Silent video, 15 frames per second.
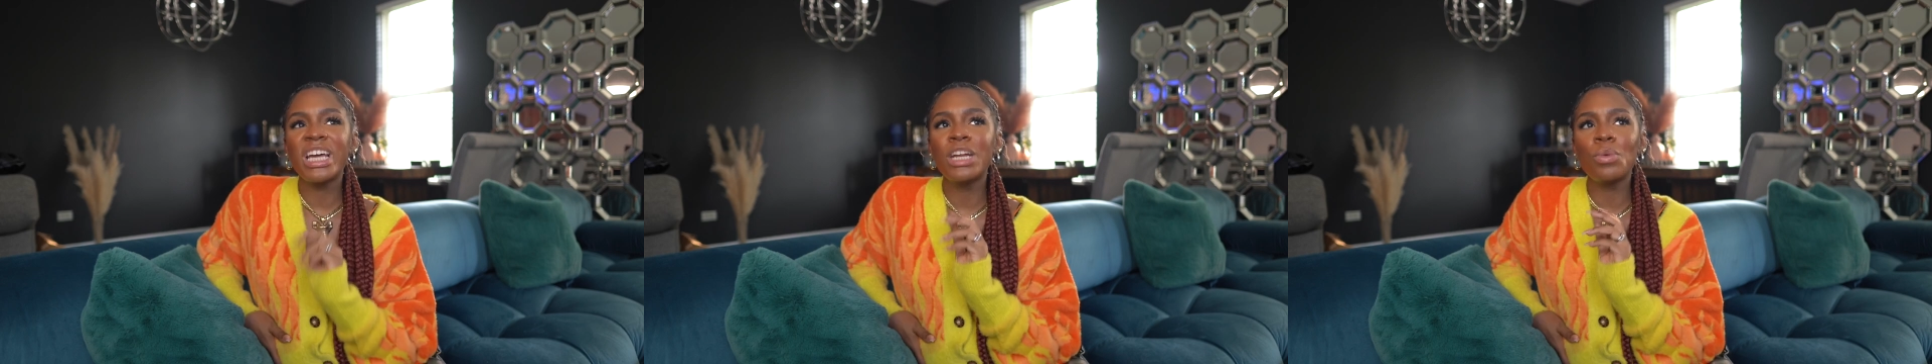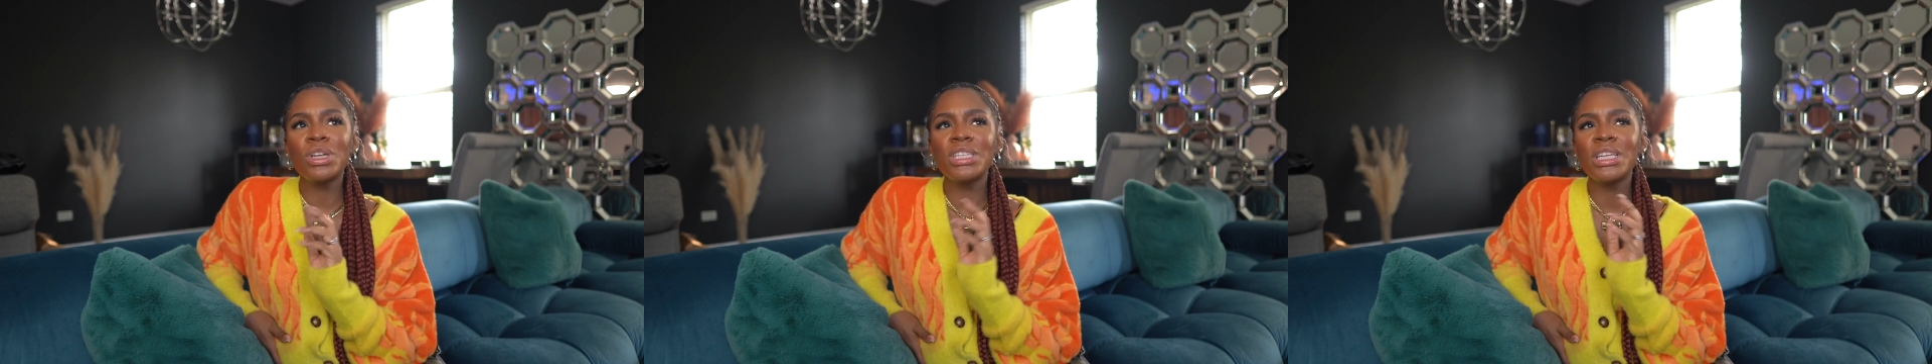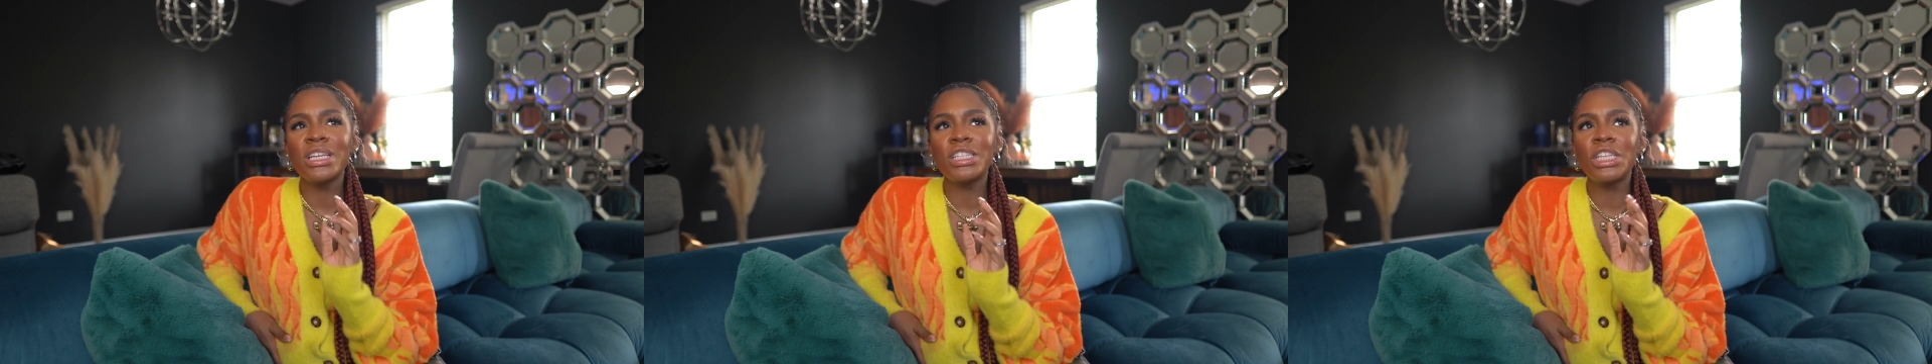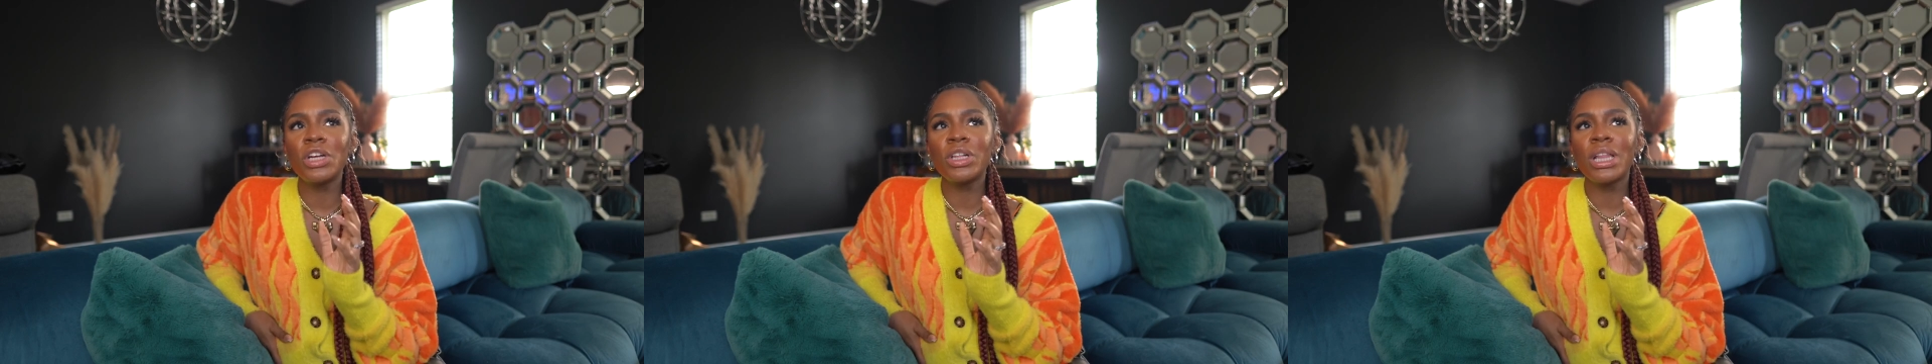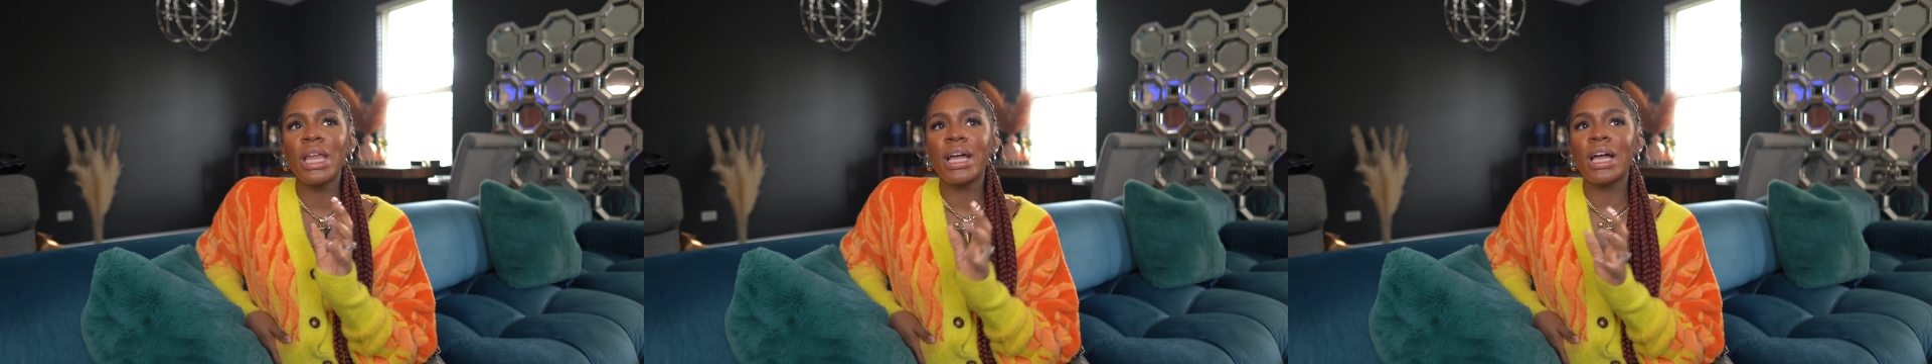And it wasn't
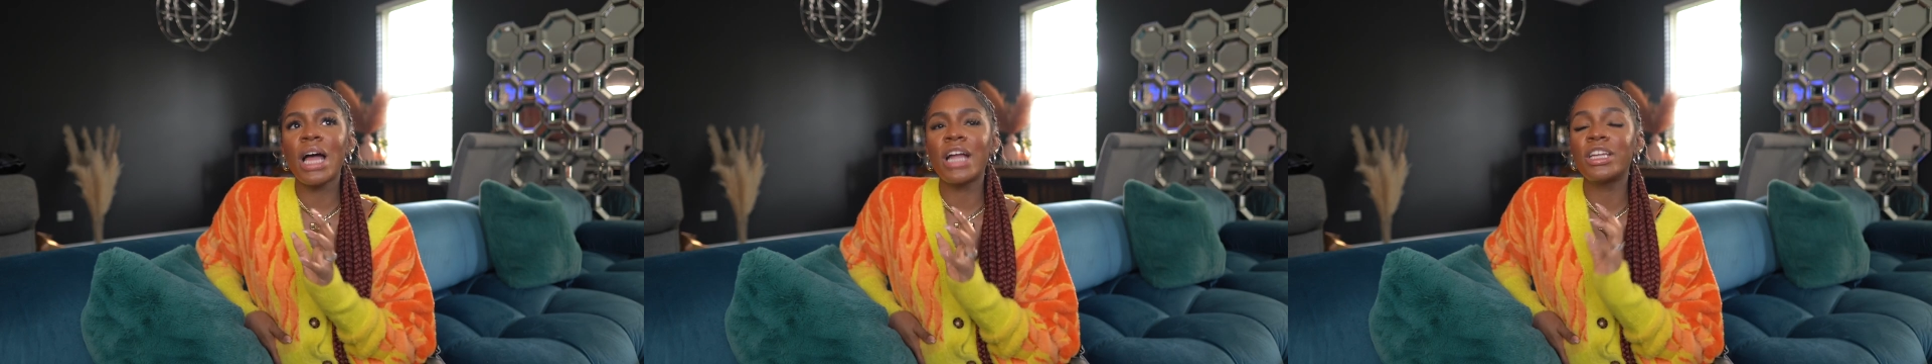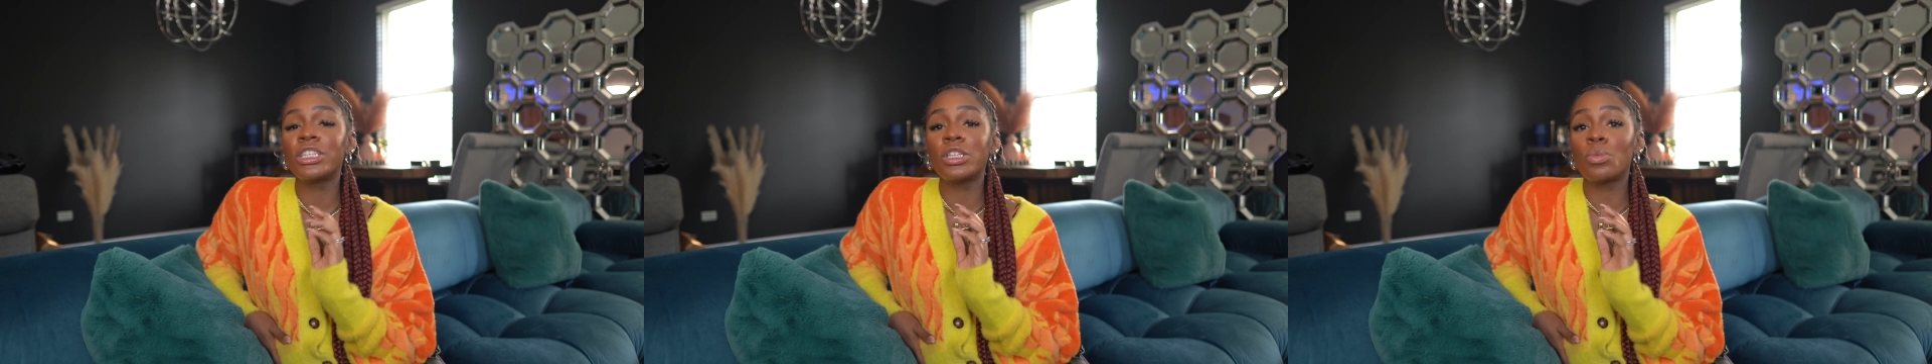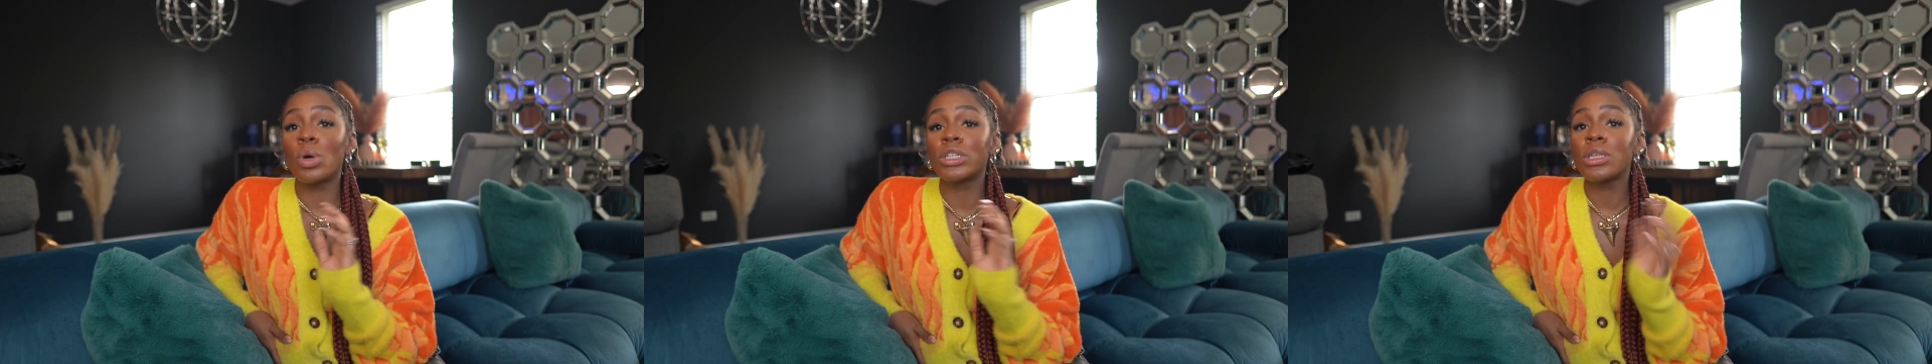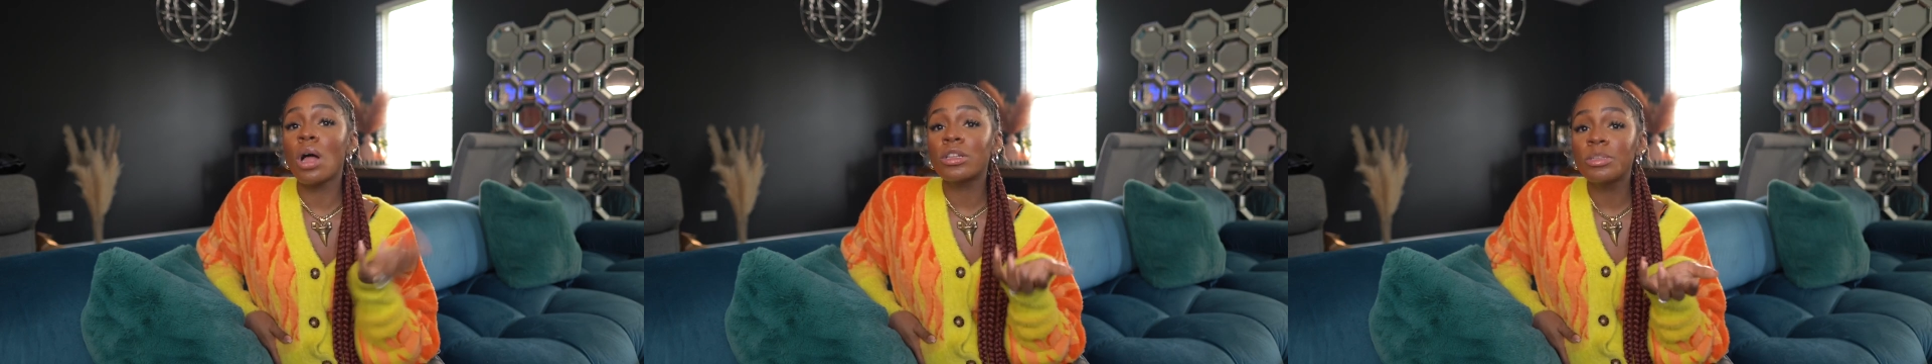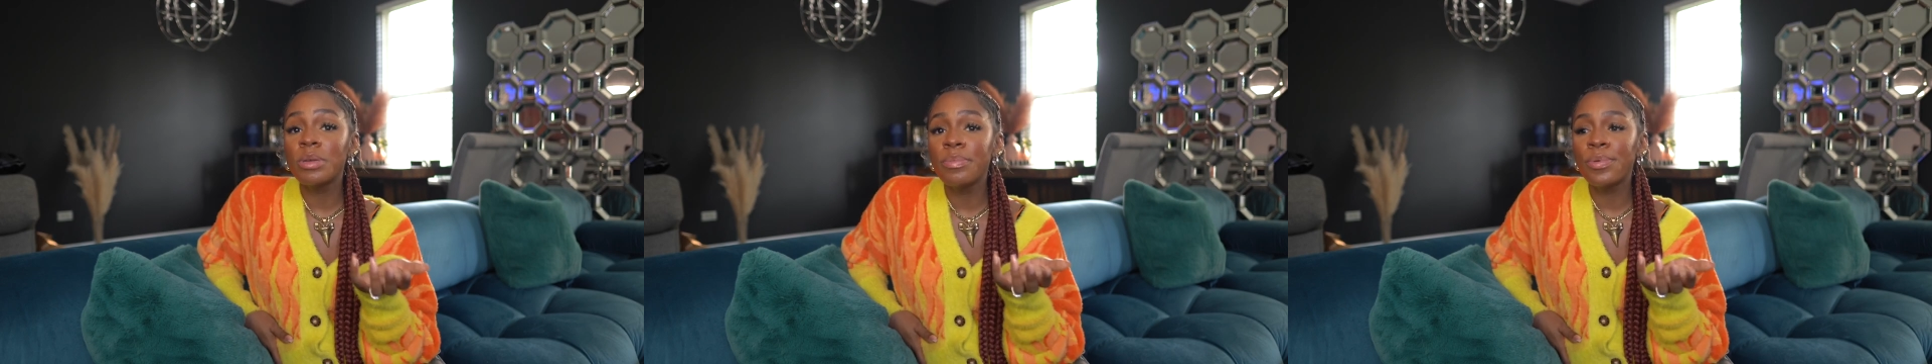necessarily like I just didn't want to
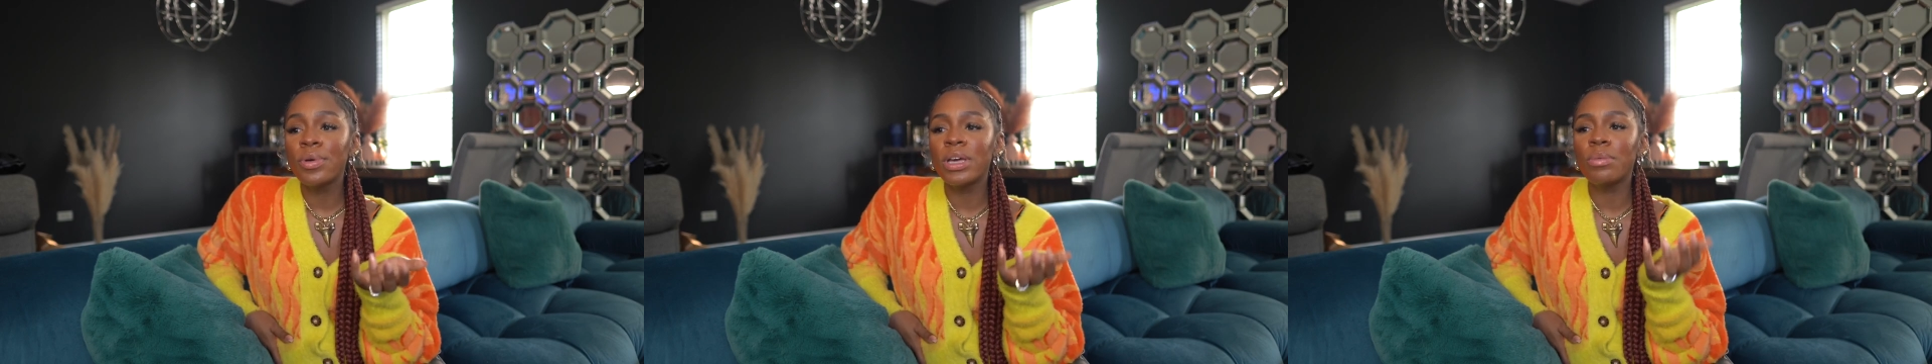talk to people.